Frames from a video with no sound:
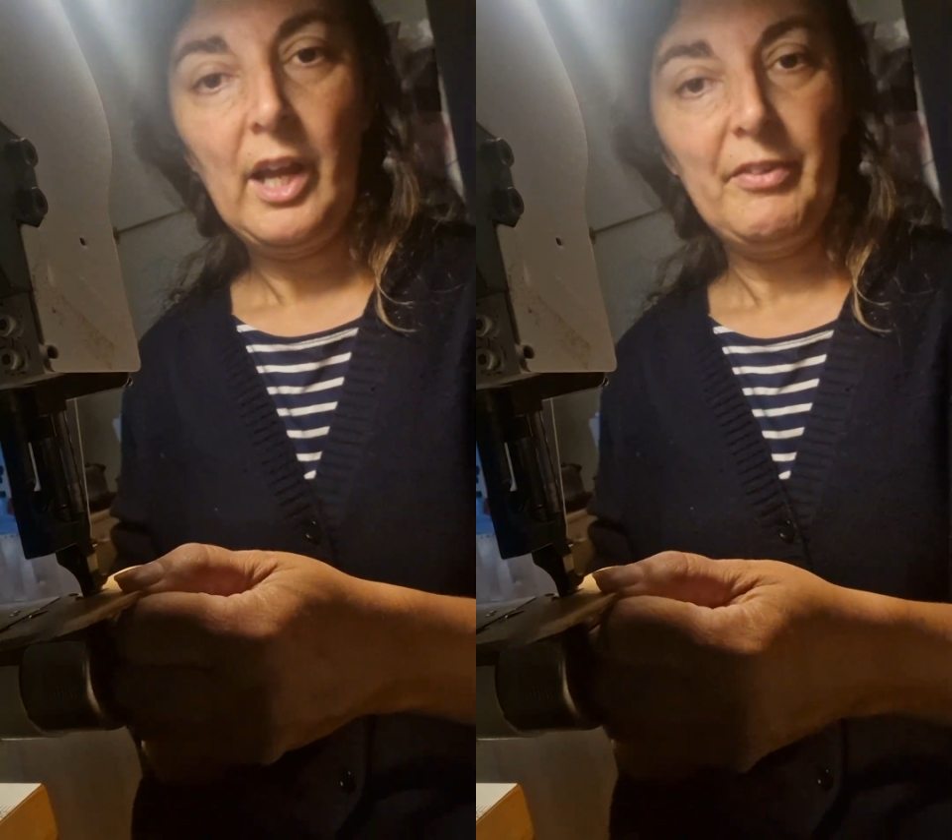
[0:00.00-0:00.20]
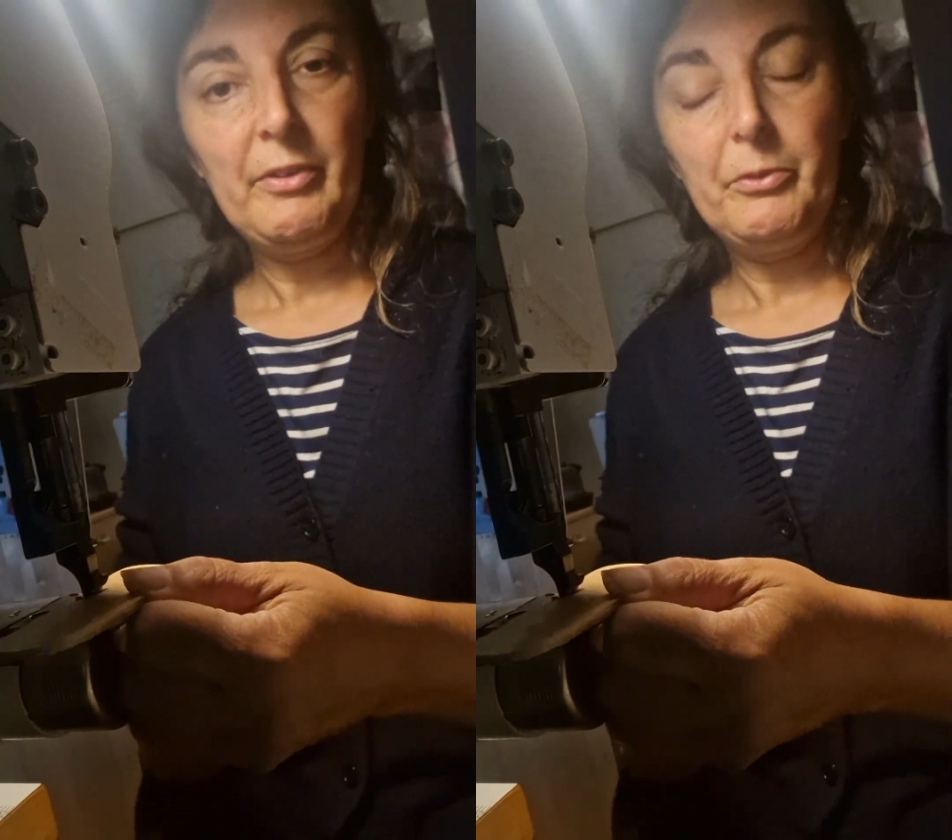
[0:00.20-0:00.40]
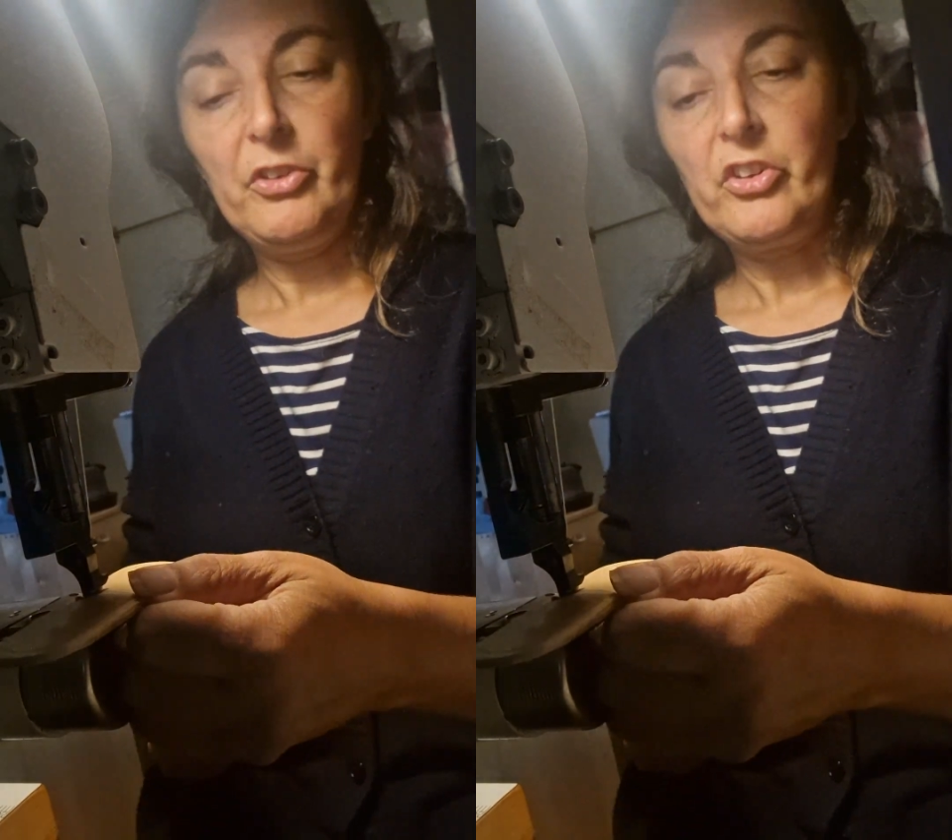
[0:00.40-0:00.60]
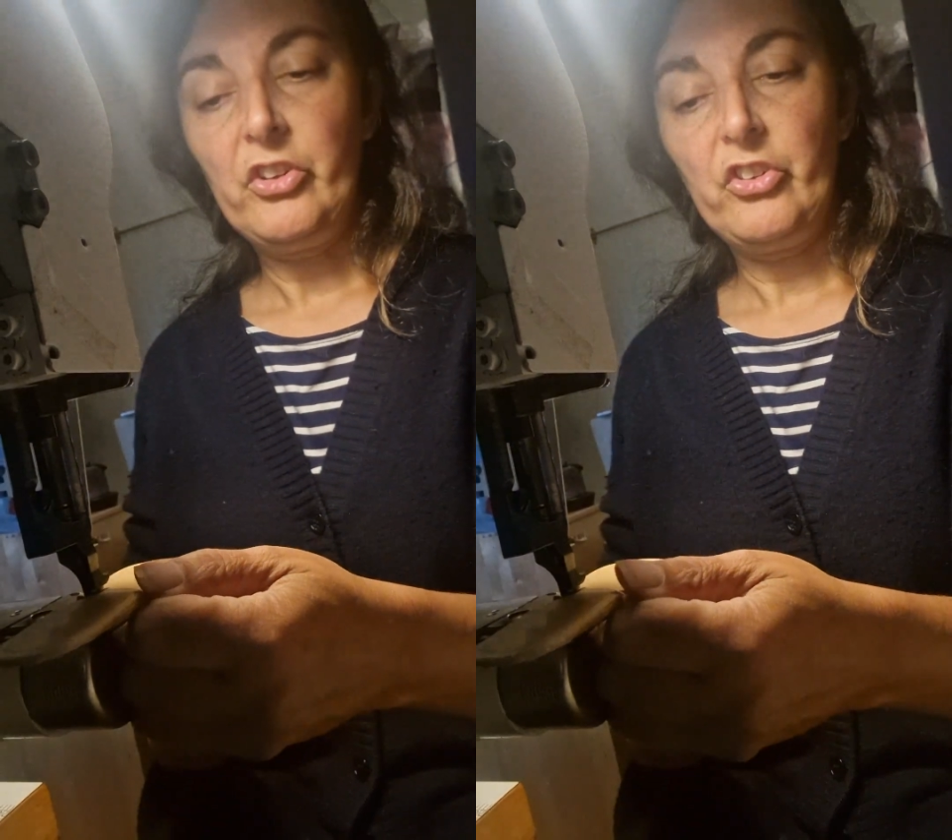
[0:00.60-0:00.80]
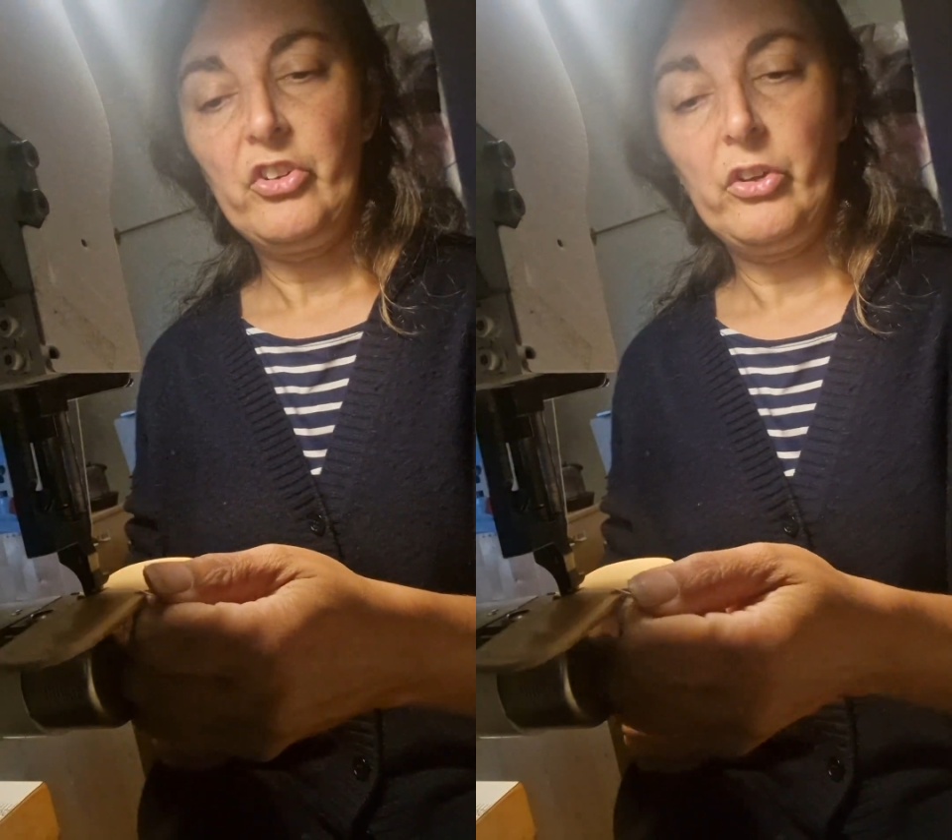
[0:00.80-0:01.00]
And then I'm just going
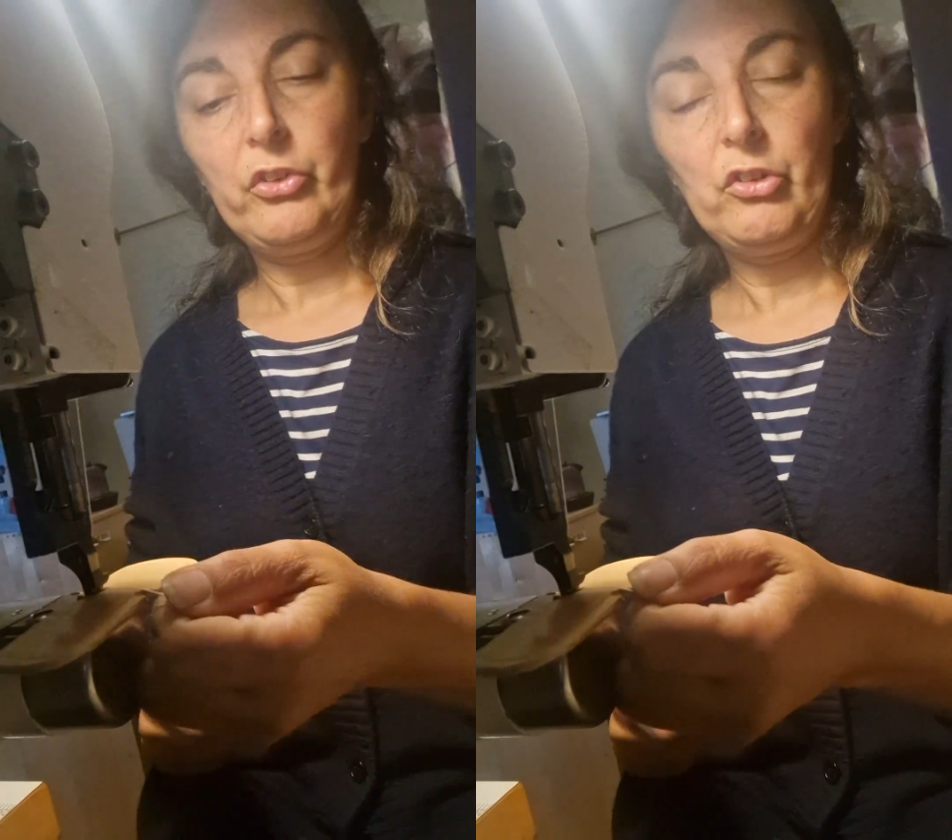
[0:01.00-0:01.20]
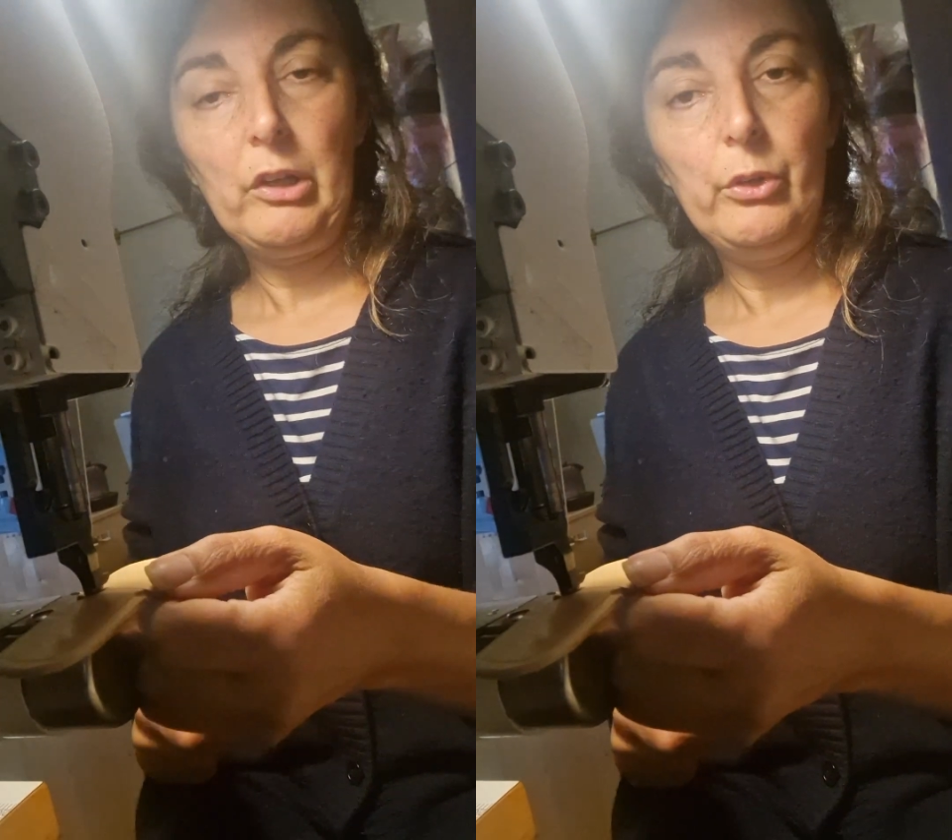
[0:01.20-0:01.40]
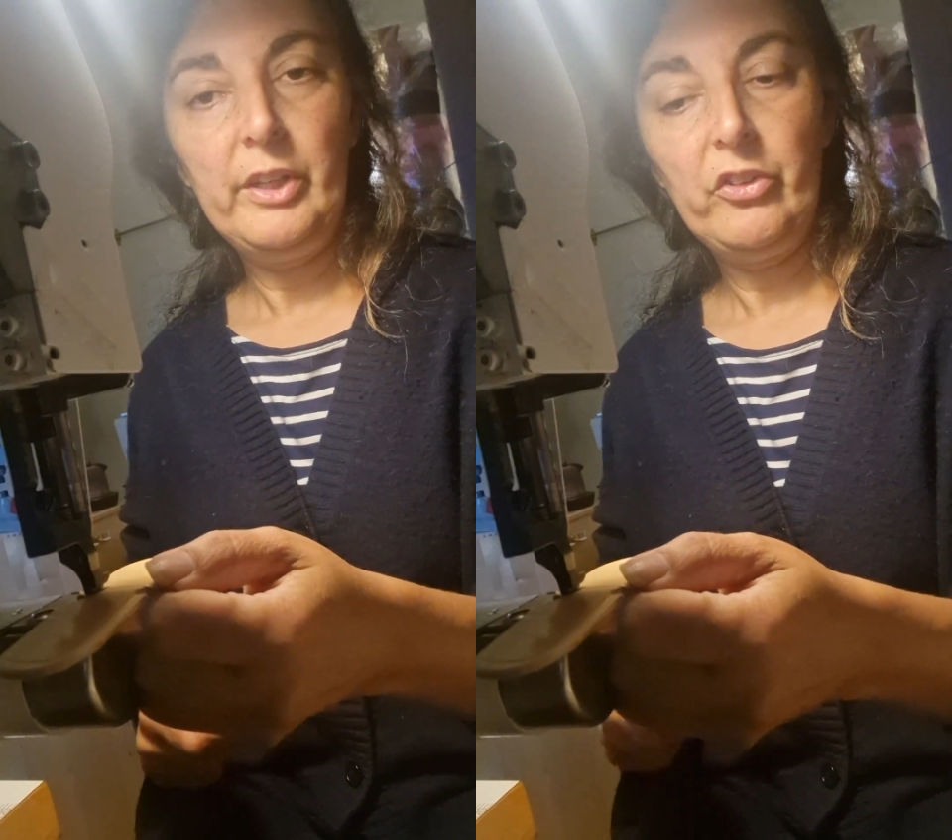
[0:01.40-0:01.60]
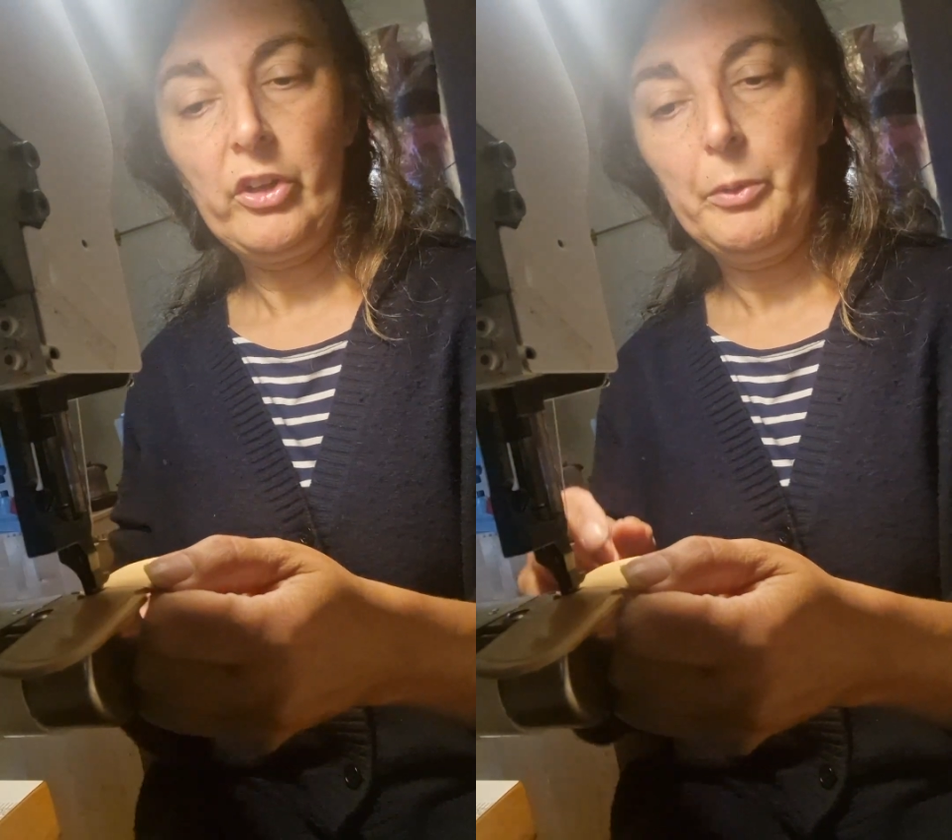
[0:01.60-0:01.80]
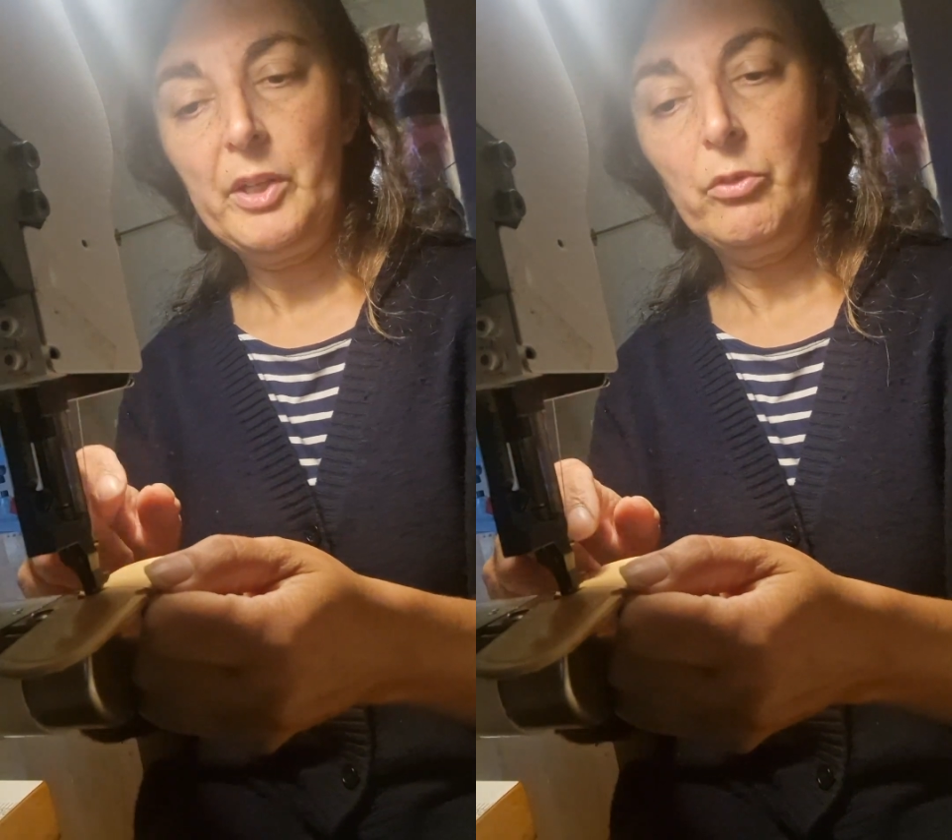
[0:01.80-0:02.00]
to start slowly
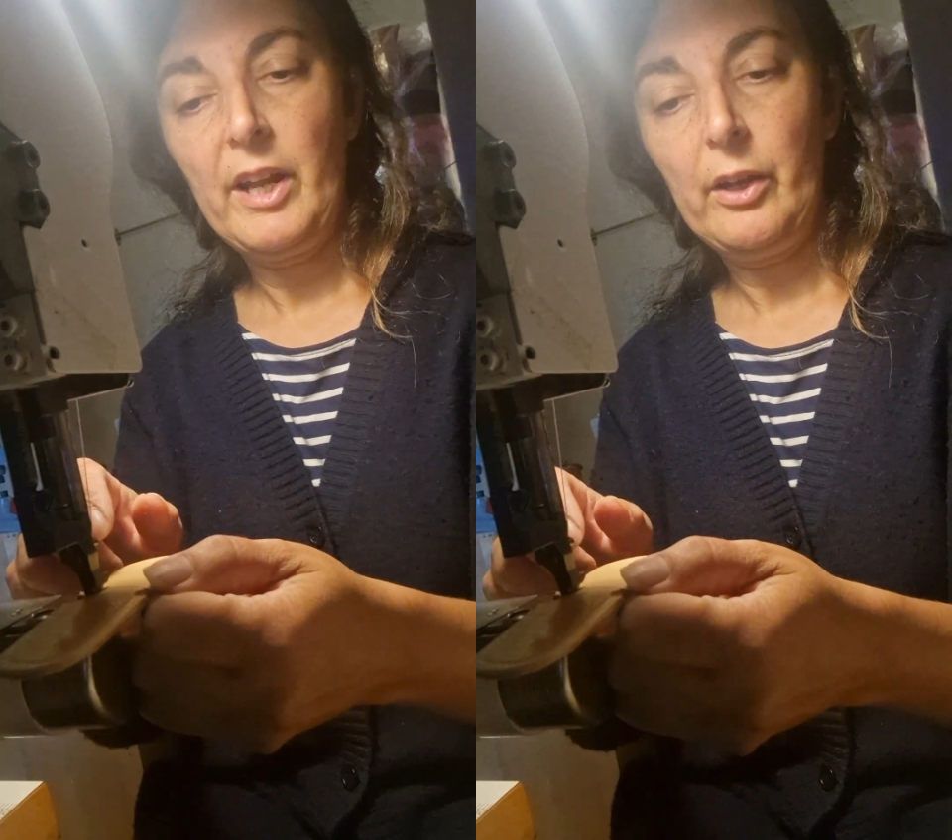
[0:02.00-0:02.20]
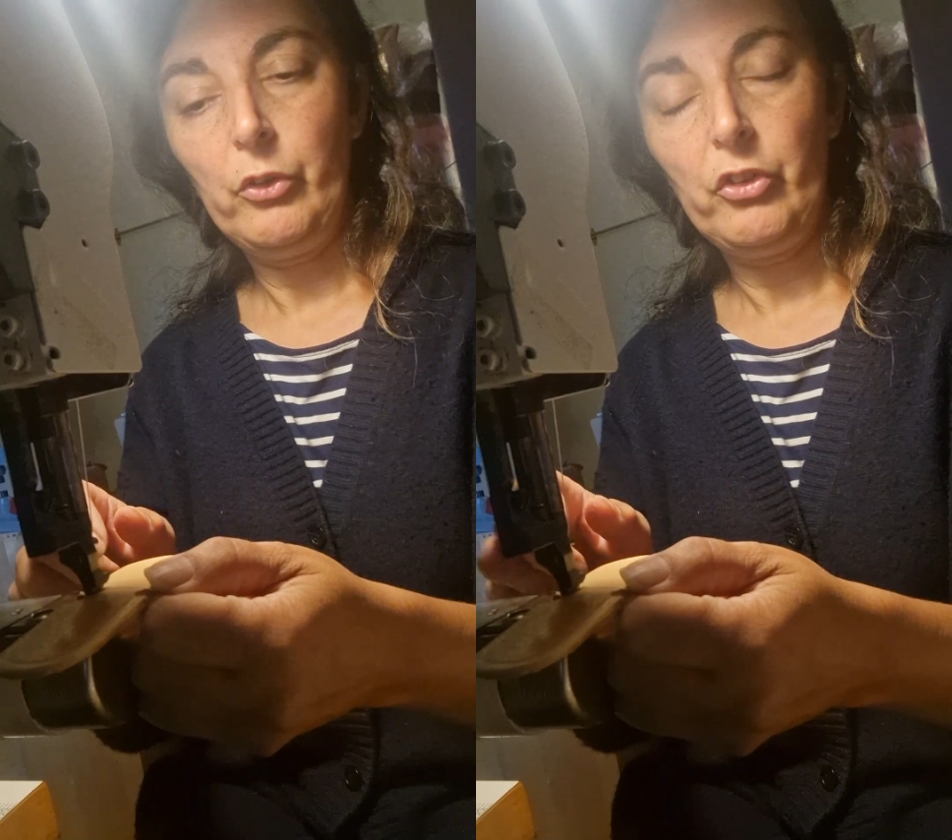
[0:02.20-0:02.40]
sewing round.